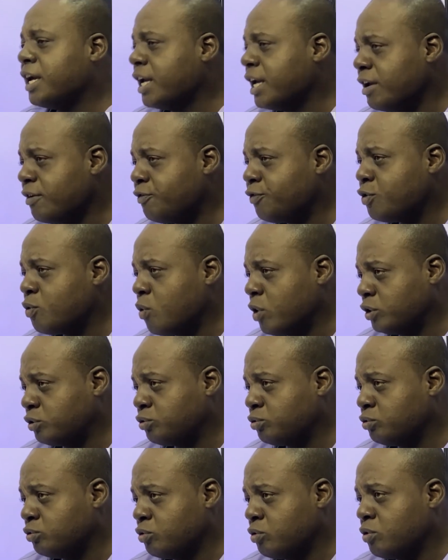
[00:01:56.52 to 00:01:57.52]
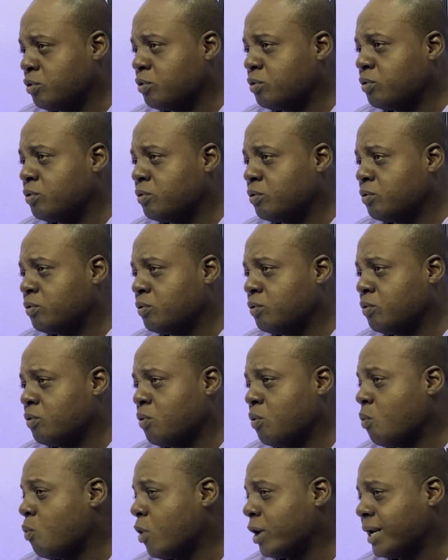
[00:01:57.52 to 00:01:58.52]
If you want to know
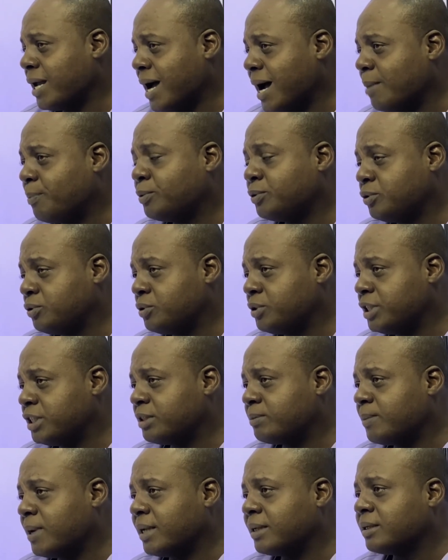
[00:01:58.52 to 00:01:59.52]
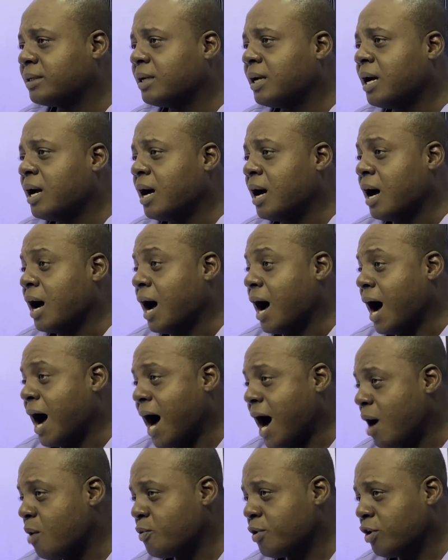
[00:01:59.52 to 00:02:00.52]
what happened to this man,
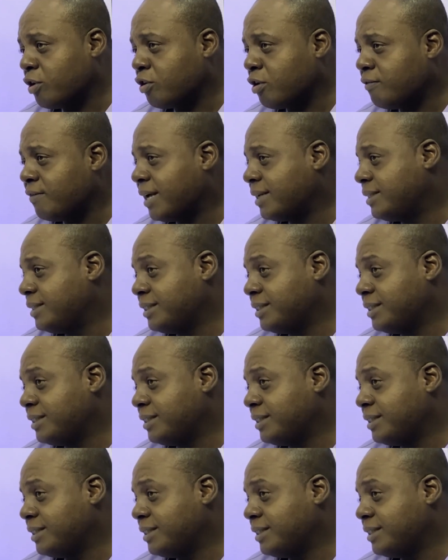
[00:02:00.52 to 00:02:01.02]
how we uncovered